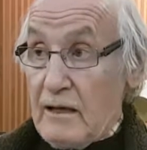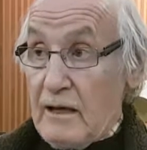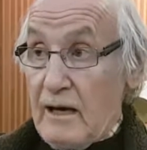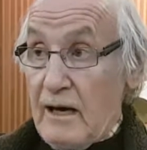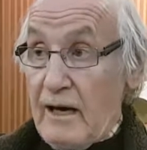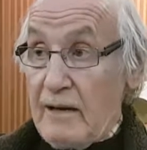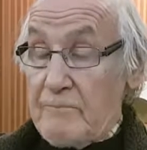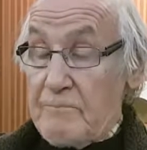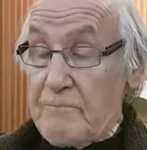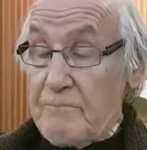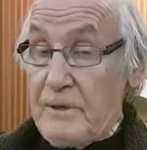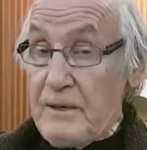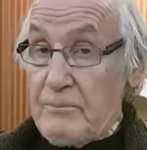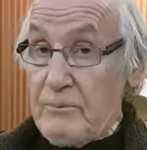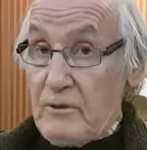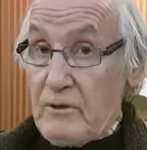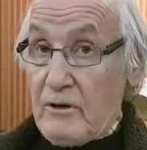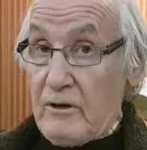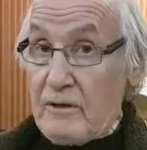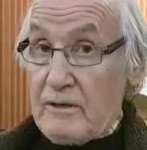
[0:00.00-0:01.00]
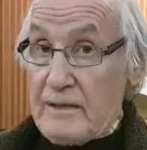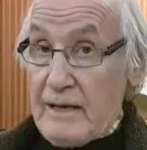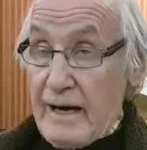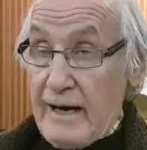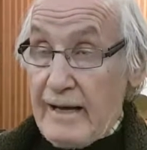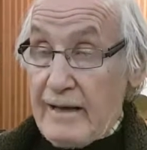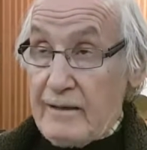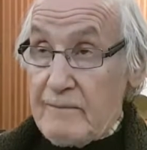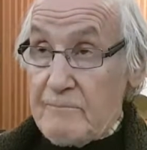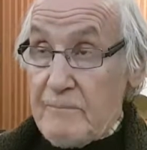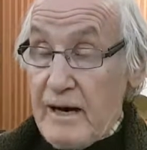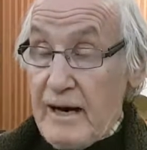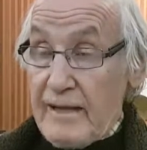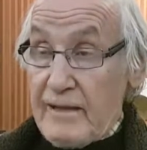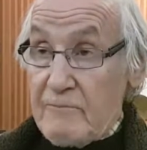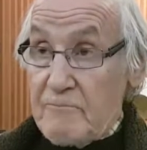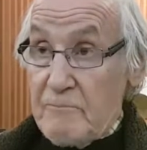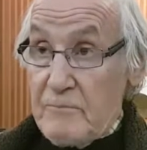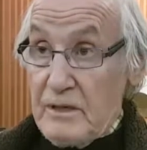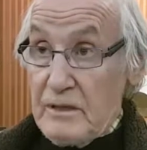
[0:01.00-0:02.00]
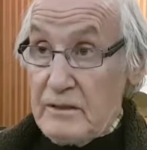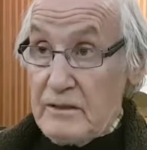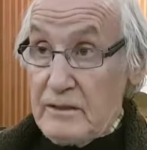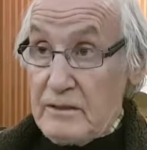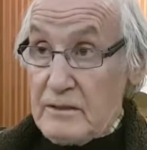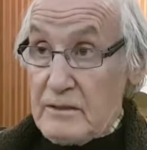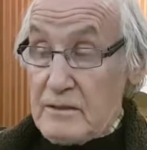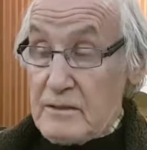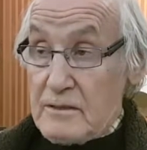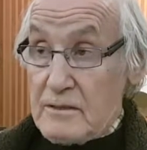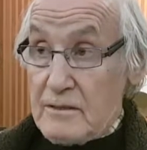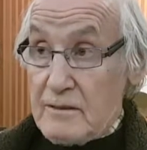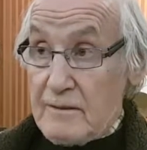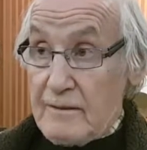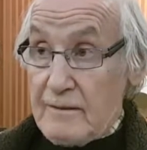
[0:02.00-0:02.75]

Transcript: and people are dying by the millions.